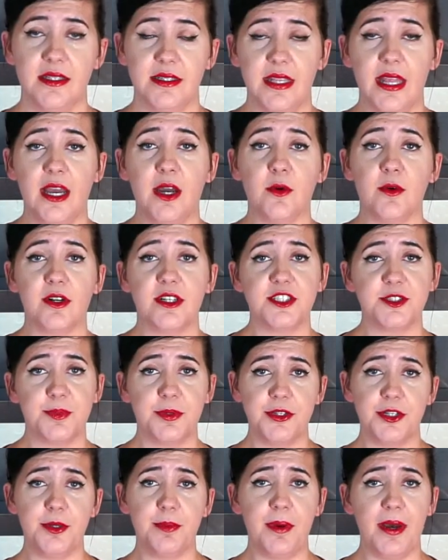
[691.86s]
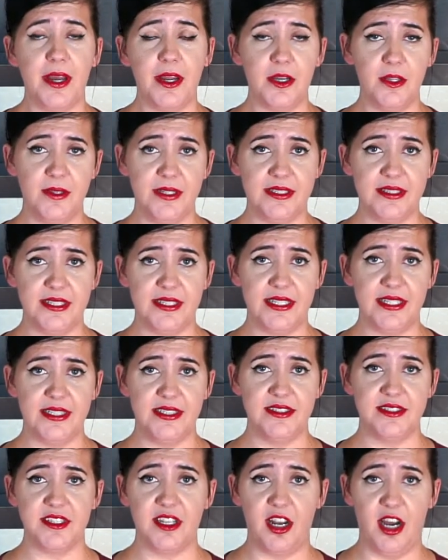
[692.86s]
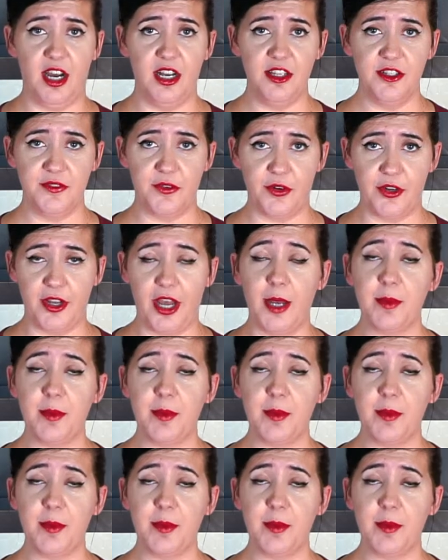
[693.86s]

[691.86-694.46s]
Now, whereas Pewdiepie only did his in olive oil,